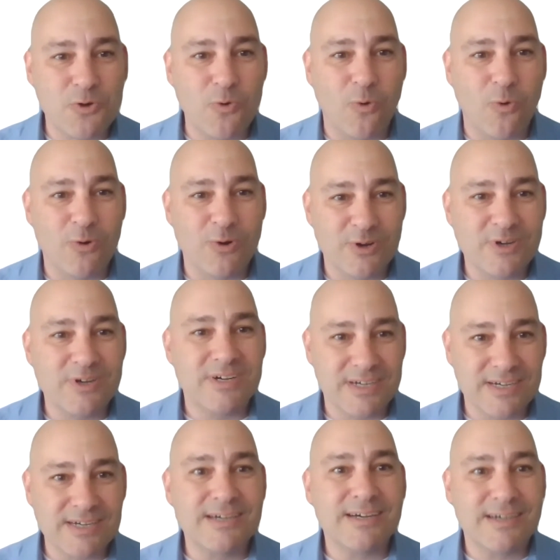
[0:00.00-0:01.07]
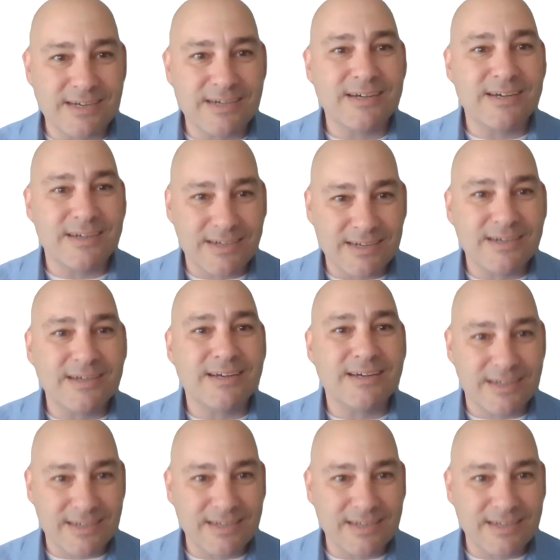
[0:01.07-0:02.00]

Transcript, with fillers: started fixing stuff as a kid.